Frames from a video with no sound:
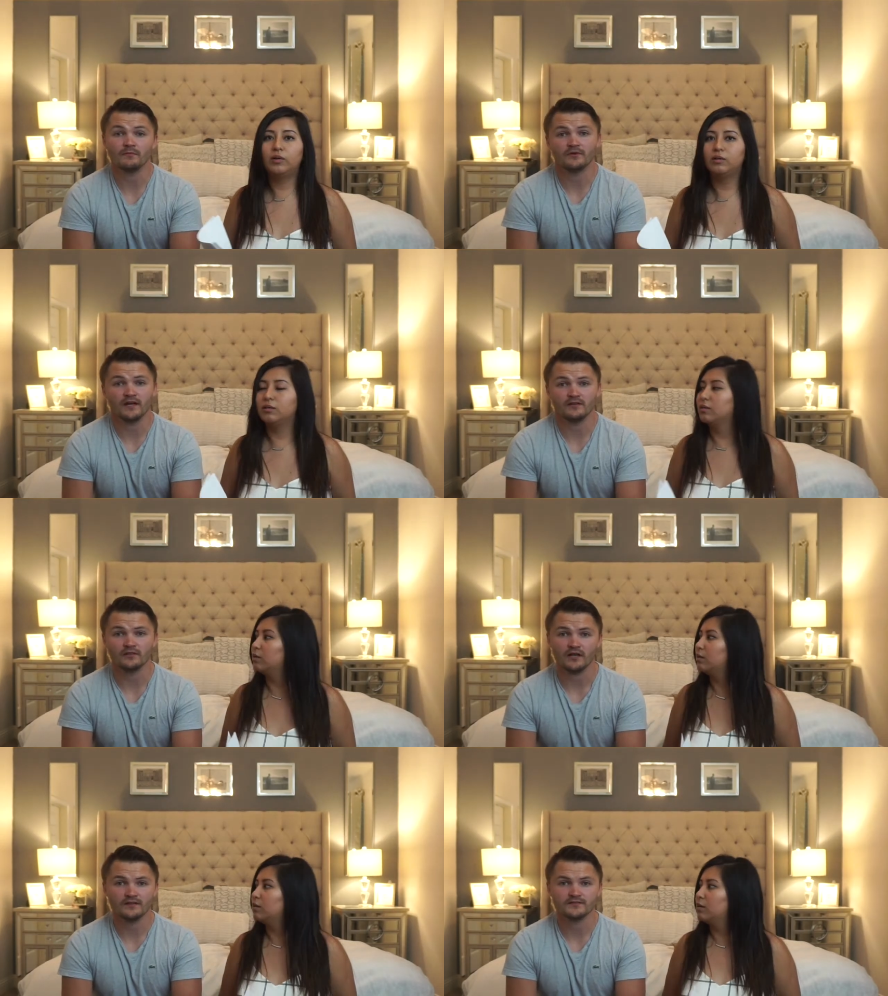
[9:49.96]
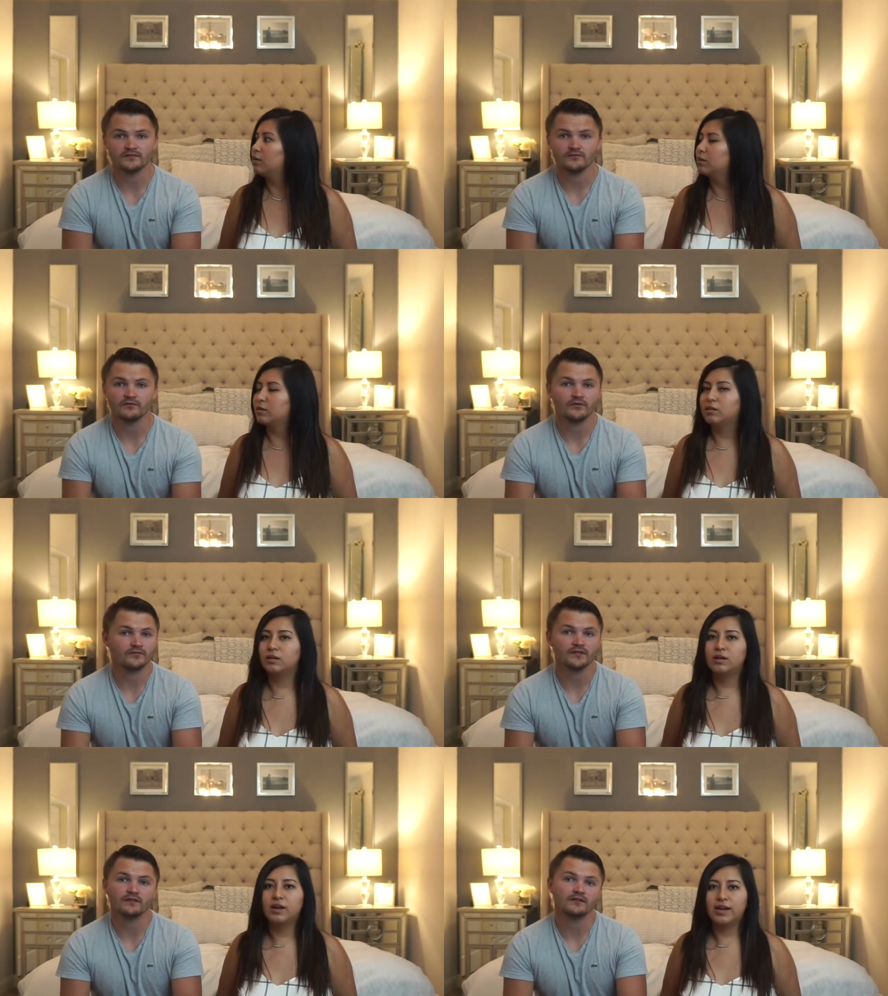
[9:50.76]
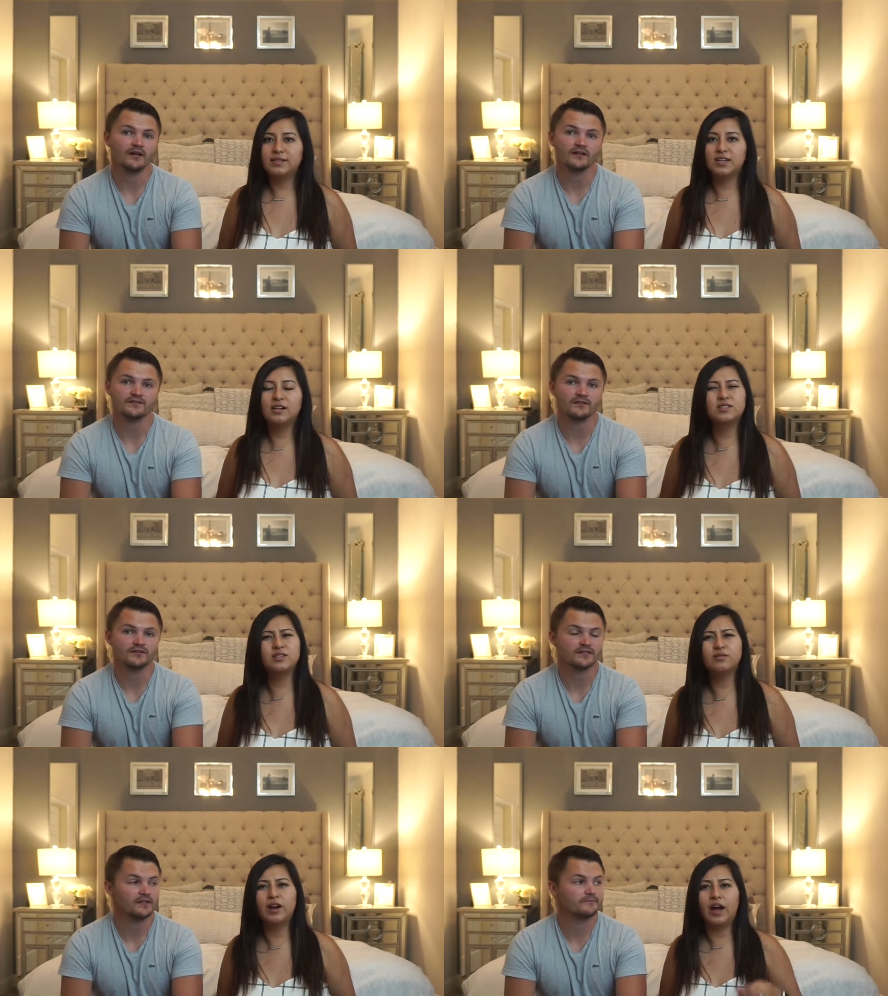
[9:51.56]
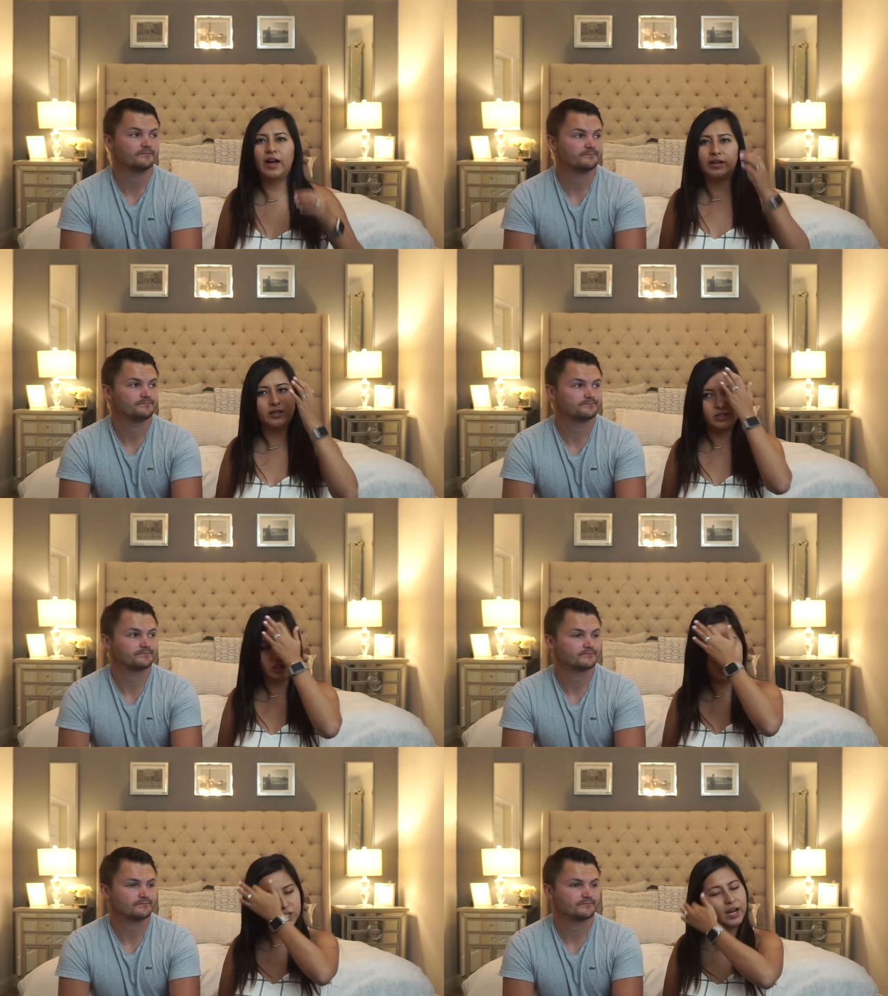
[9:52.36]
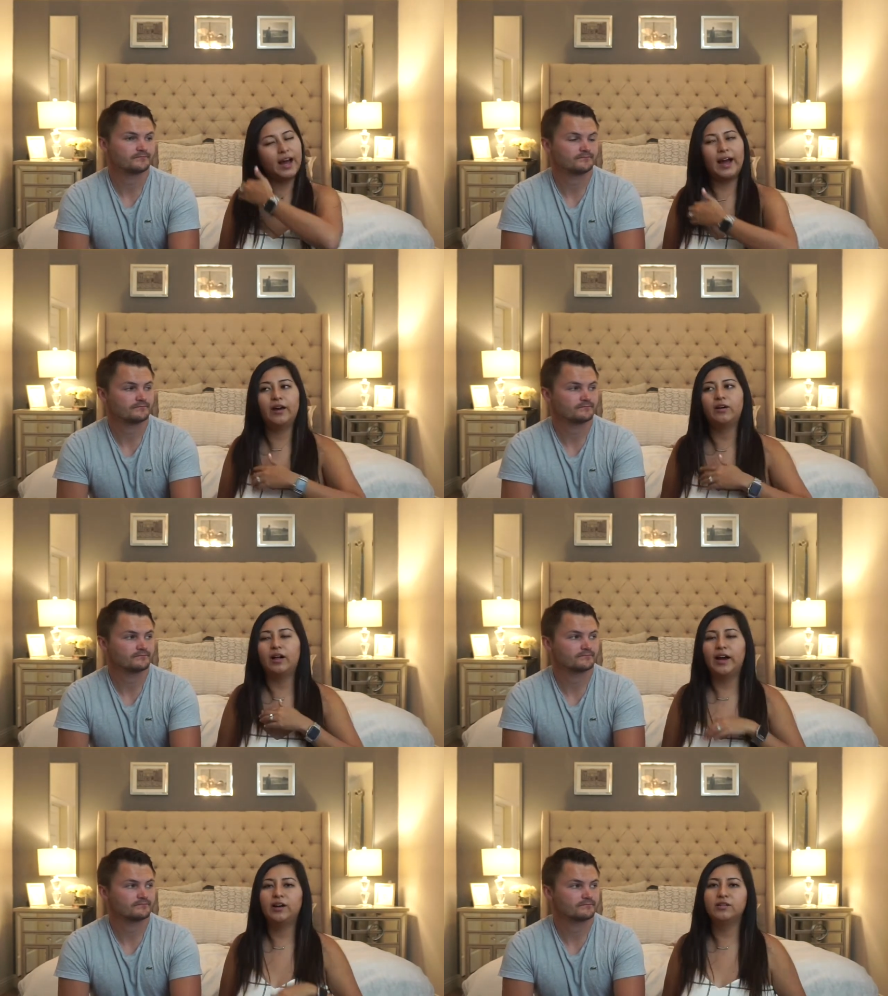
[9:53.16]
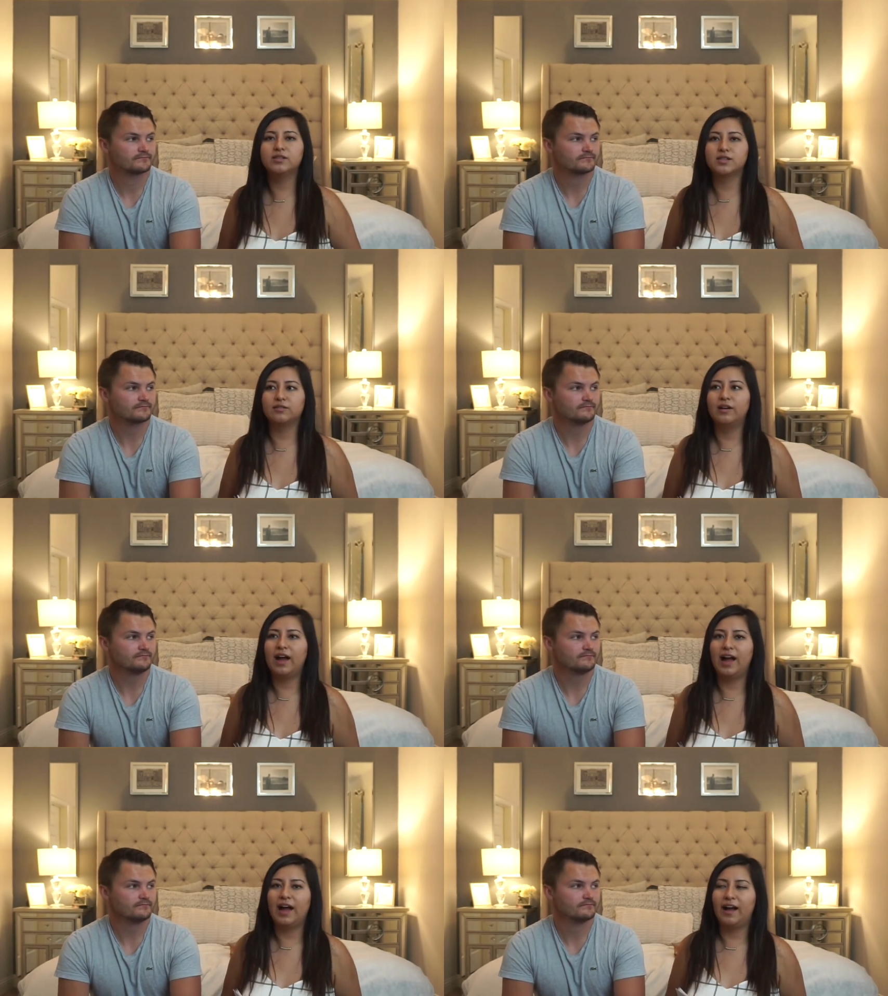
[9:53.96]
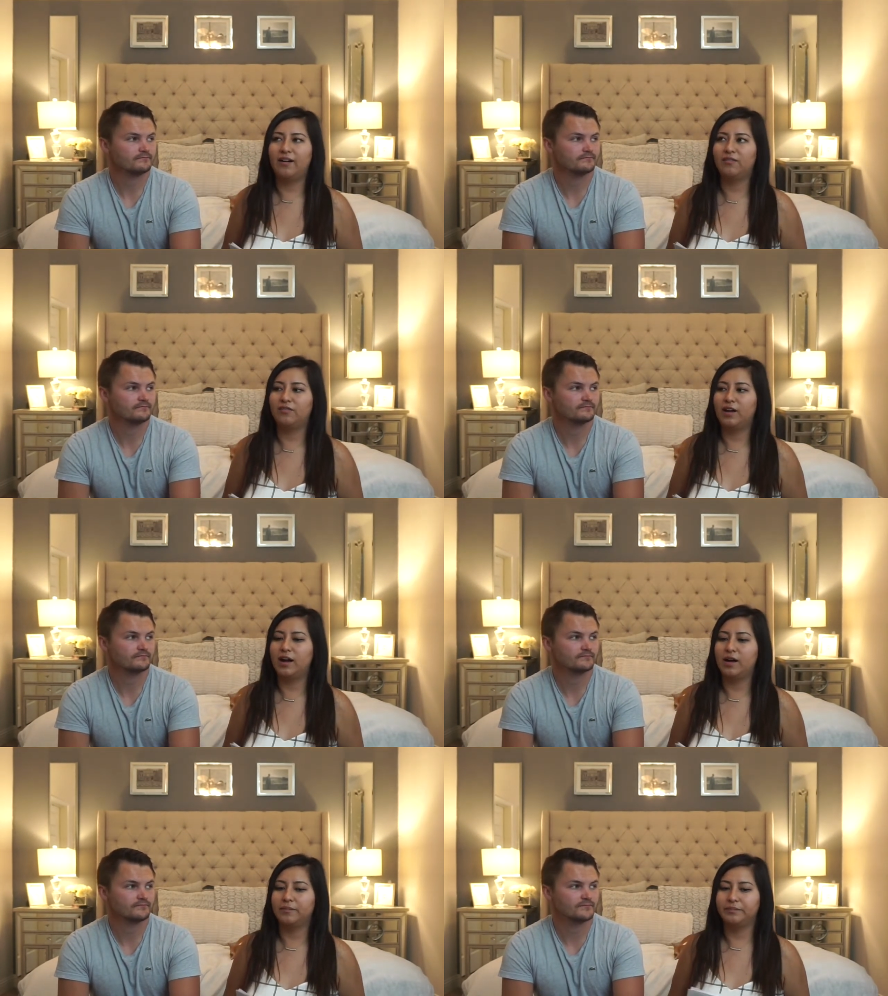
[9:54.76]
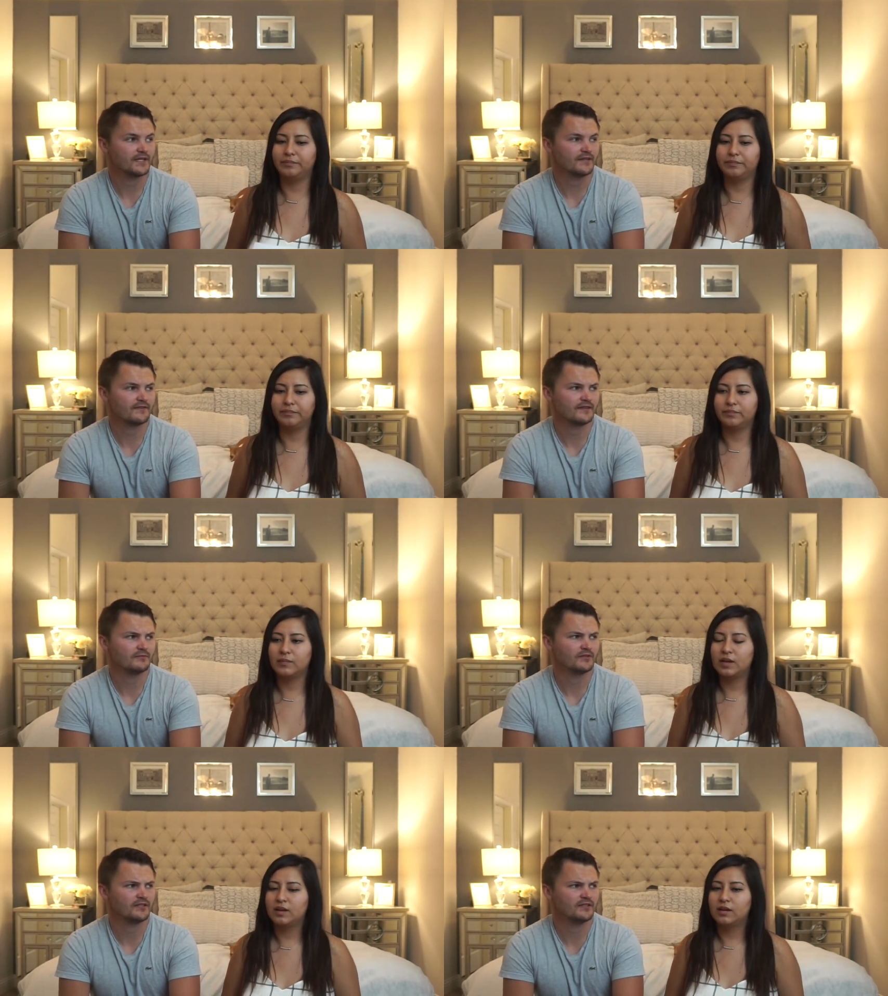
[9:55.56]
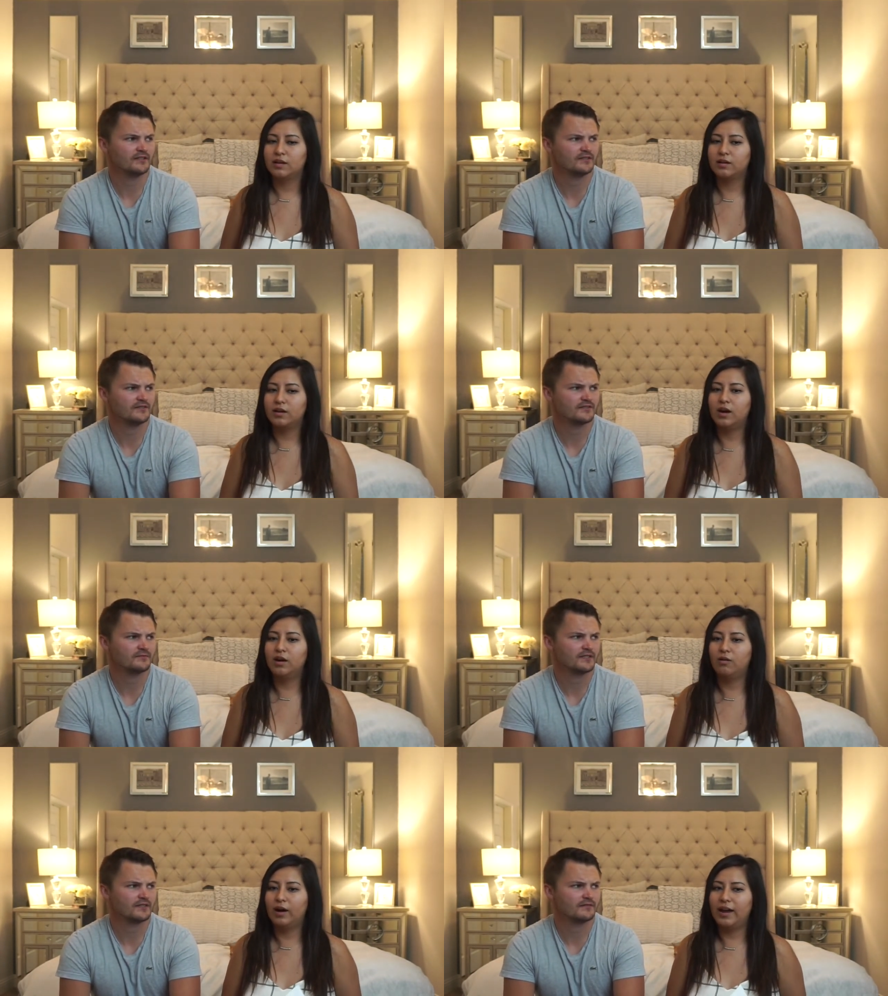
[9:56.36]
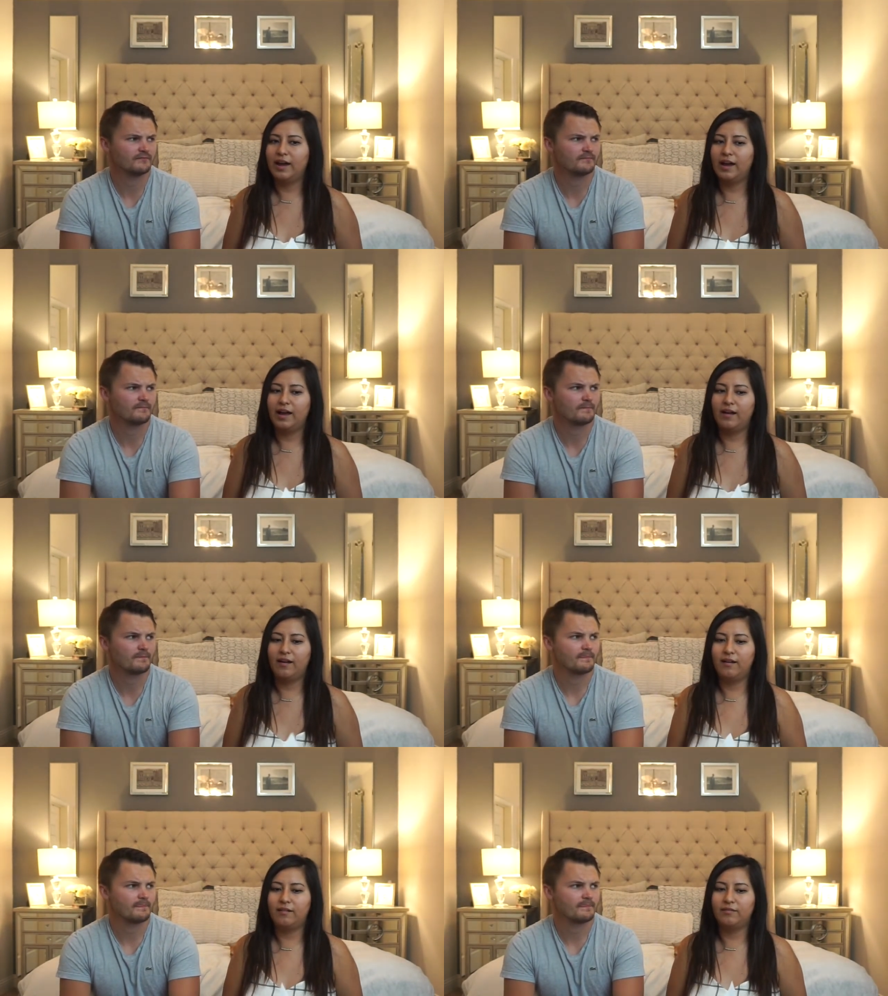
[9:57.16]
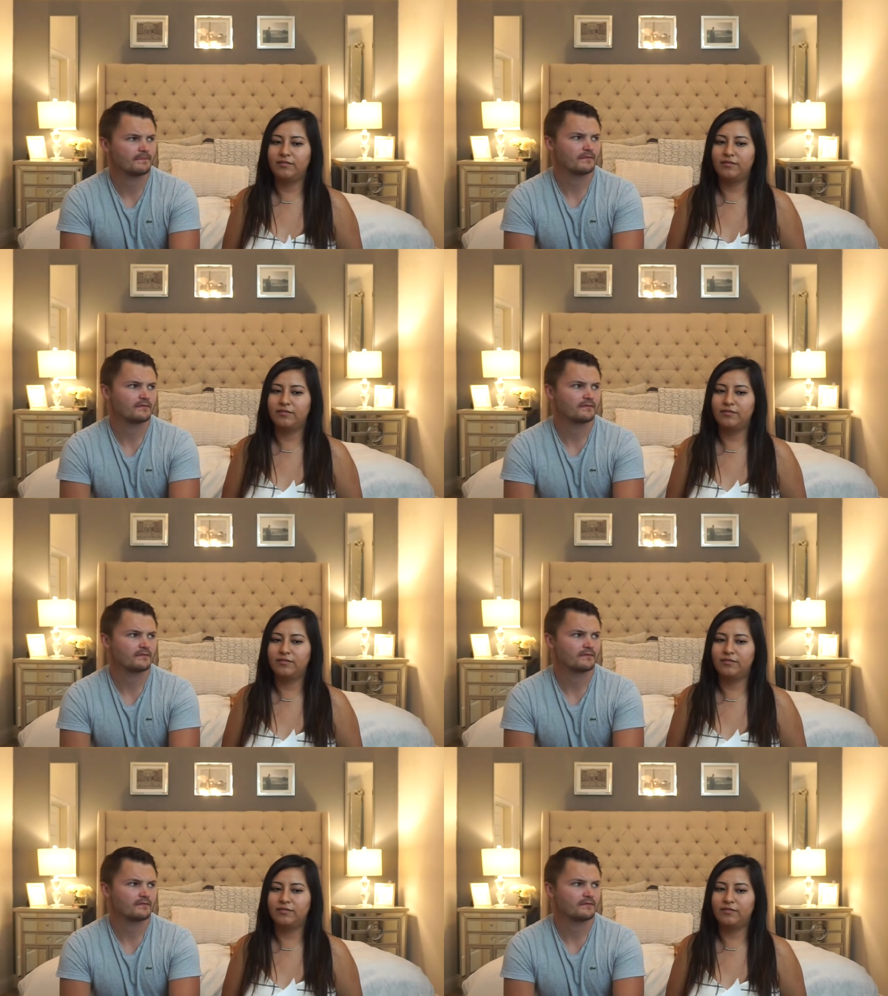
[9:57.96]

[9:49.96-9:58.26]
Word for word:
Speaker 1: been praying a lot, so hopefully God It's also
Speaker 2: not just Kyle. I also have... Um, like
Speaker 1: thick blood or No, something. I
Speaker 2: have